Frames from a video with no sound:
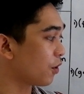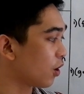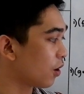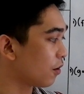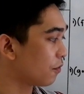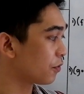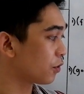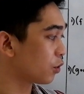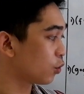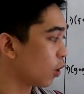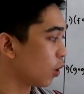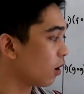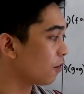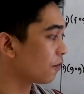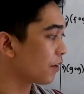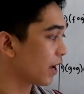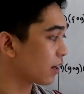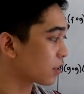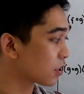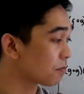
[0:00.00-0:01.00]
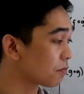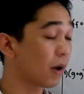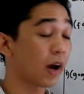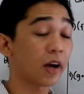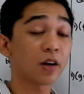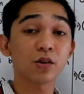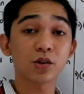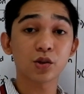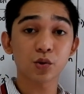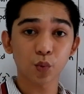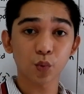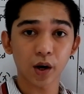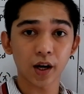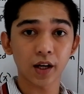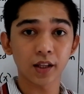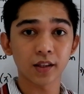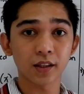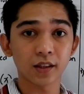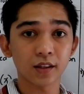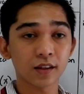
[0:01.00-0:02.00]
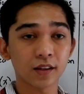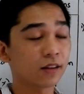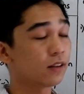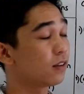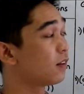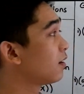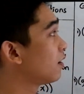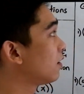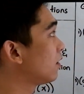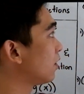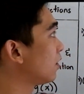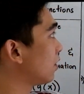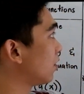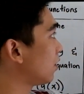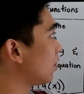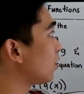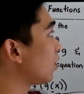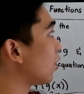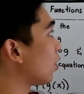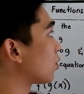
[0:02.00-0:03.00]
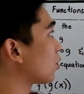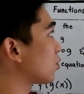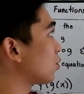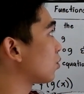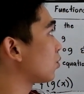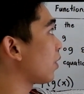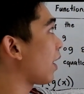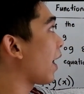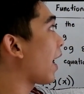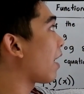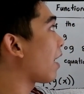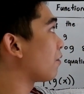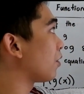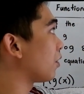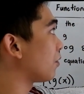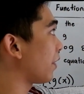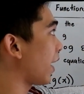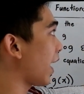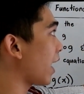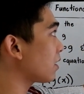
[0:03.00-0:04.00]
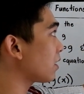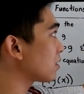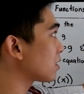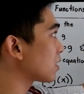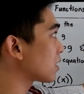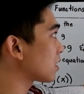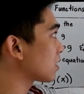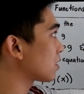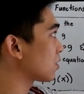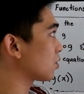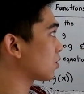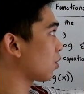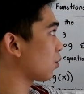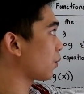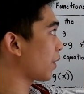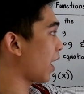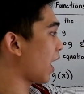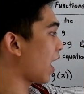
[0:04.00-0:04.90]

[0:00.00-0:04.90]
of 12x minus 1. Go to f of x. So we